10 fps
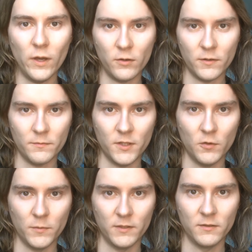Welcome,
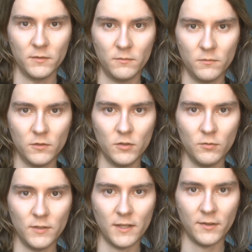humans,
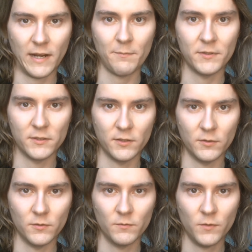to another
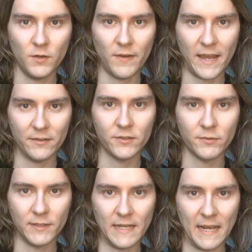episode of
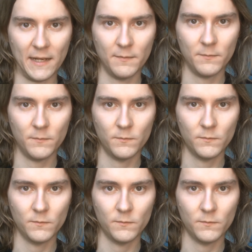Answer a Day.